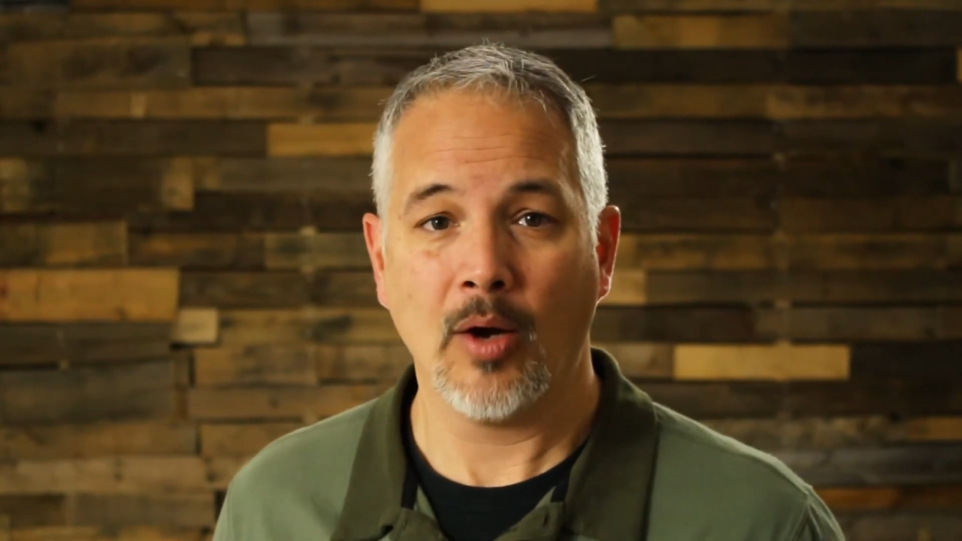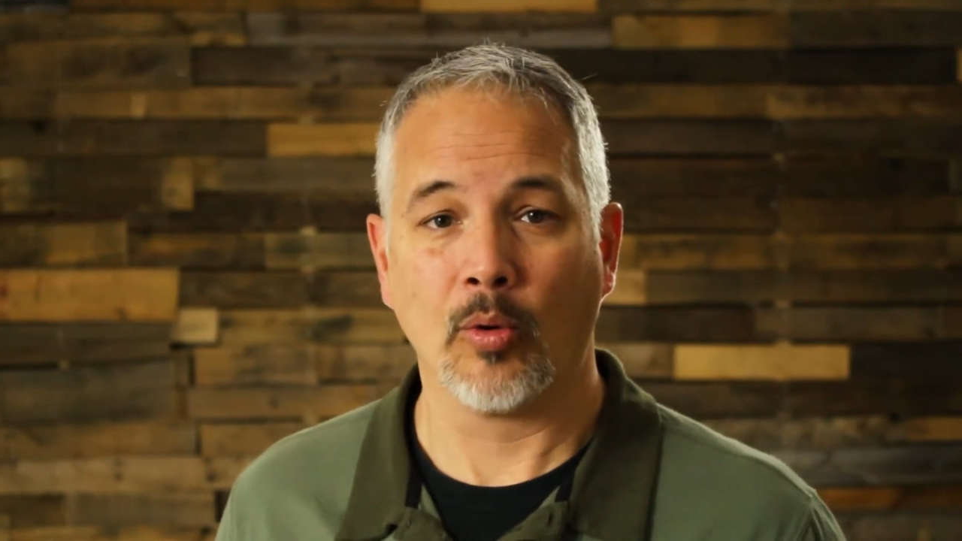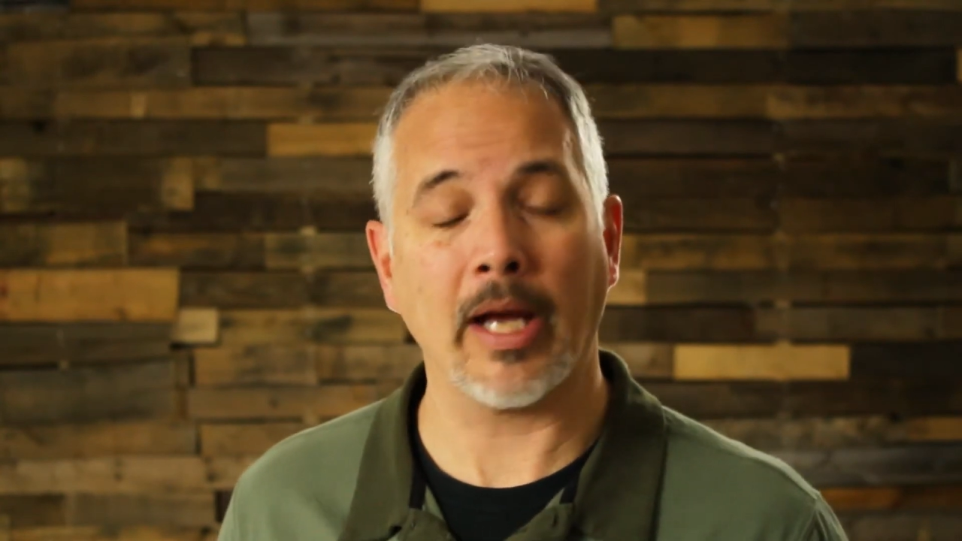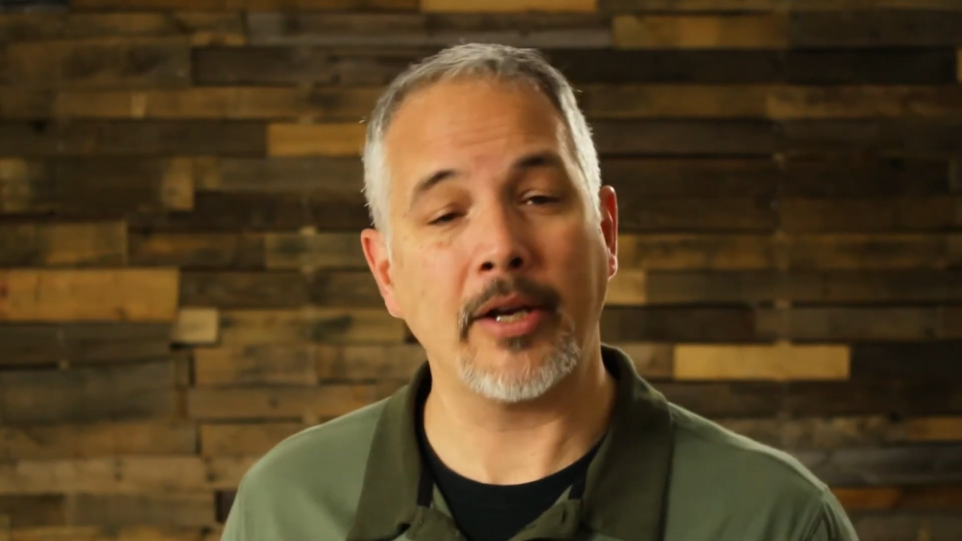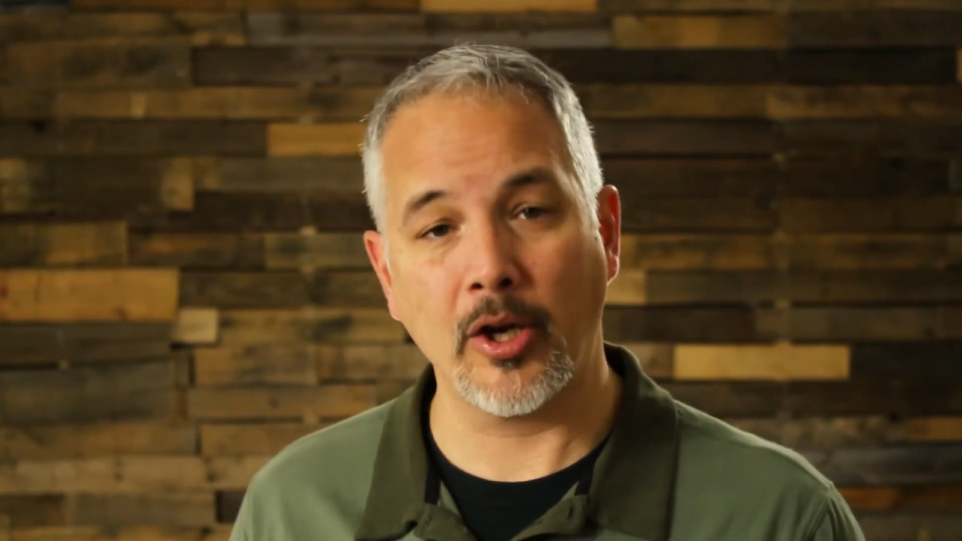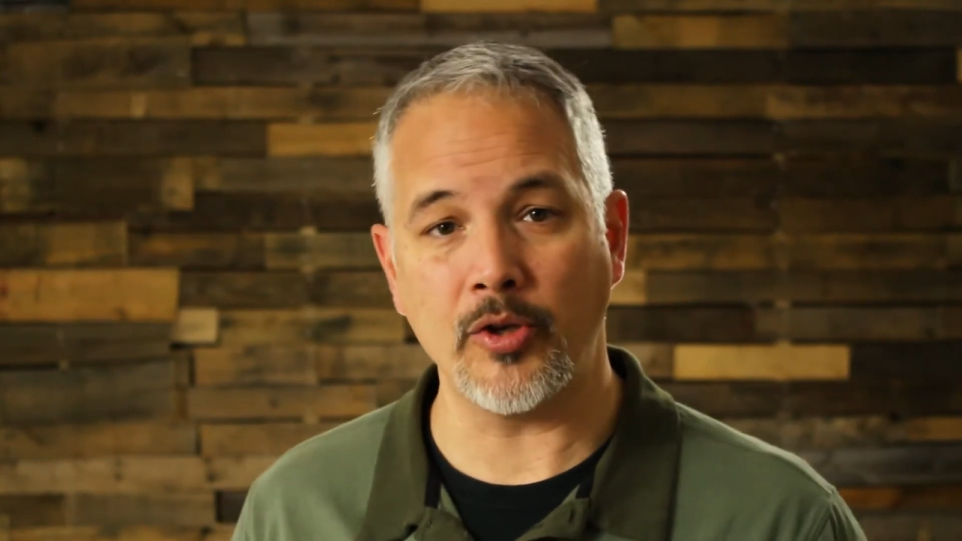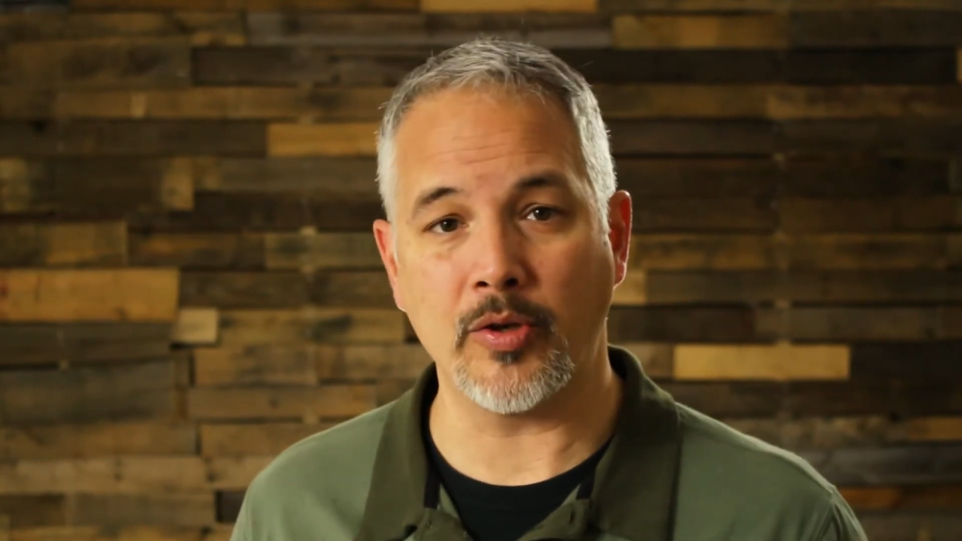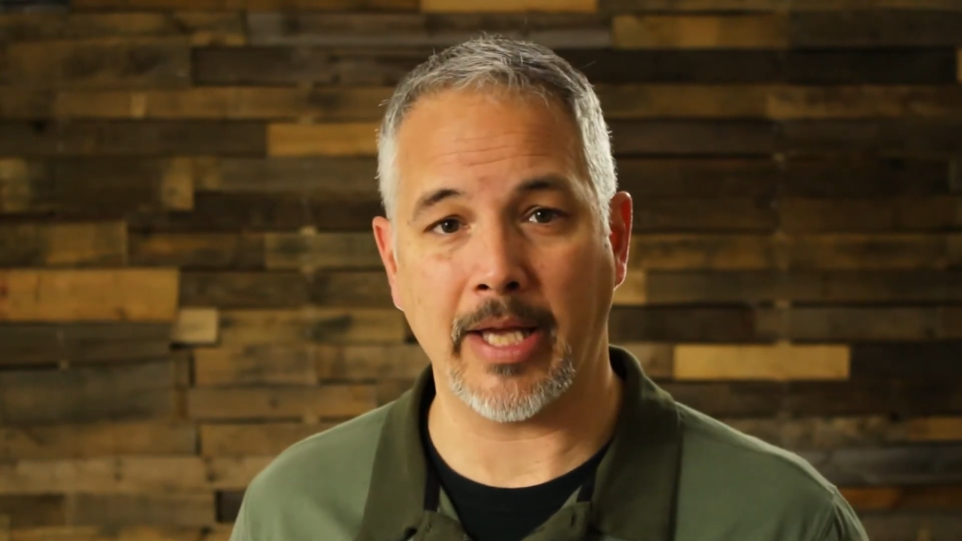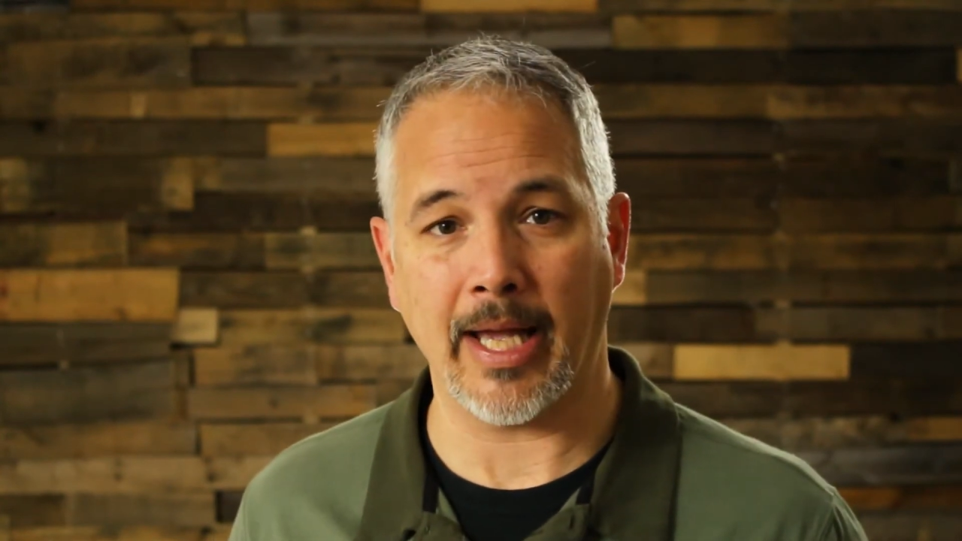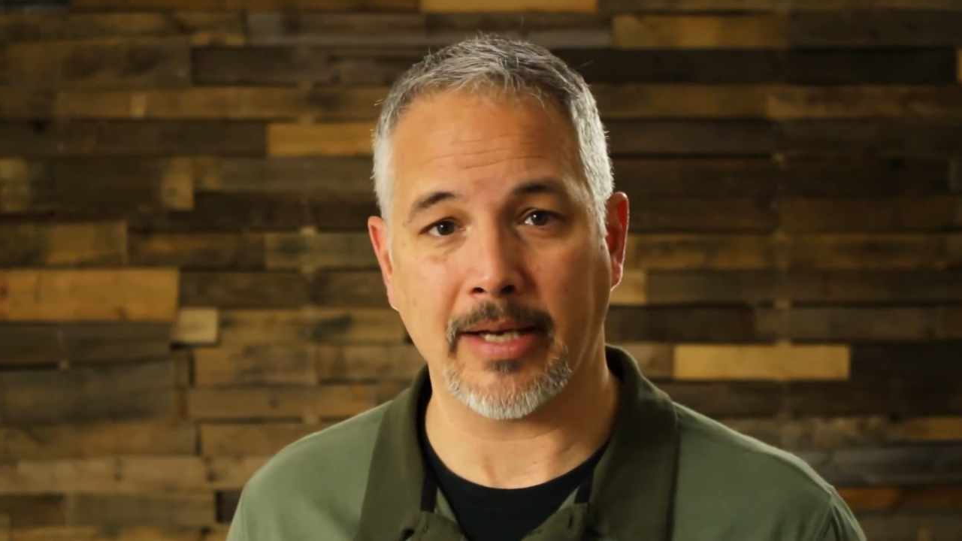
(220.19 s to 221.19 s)
Well, I know you
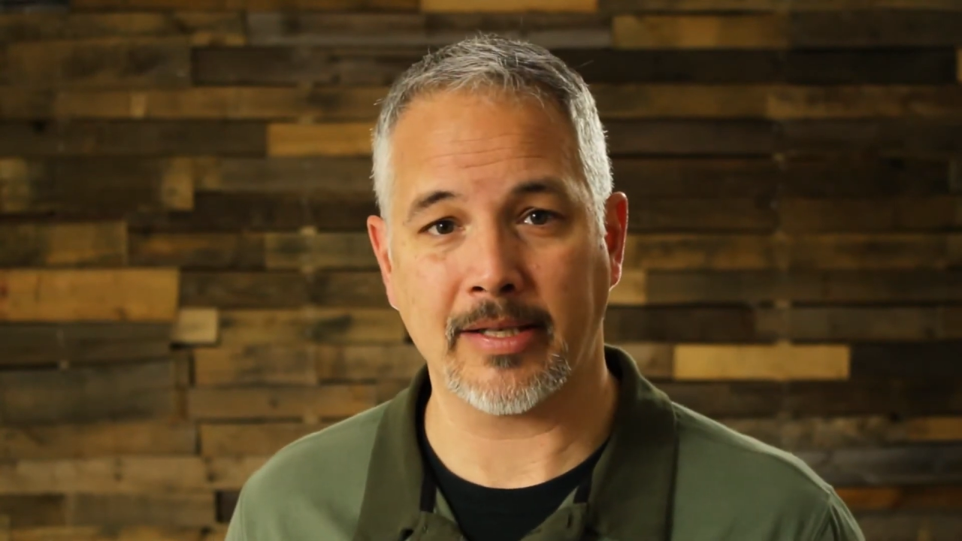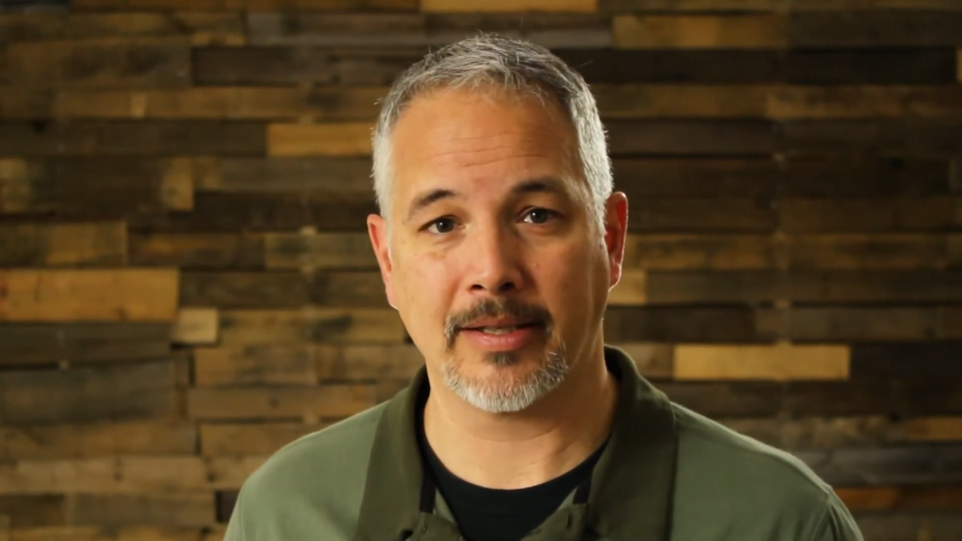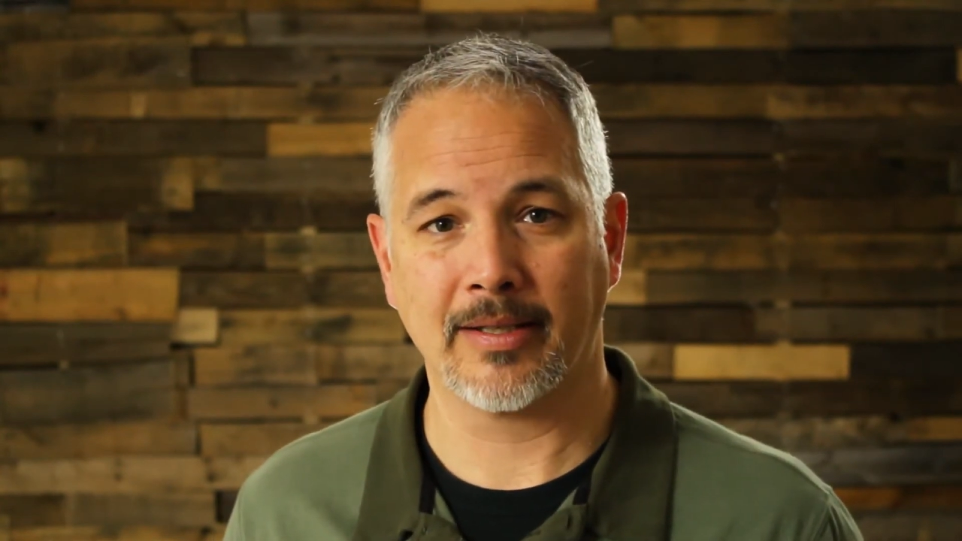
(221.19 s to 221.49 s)
can't.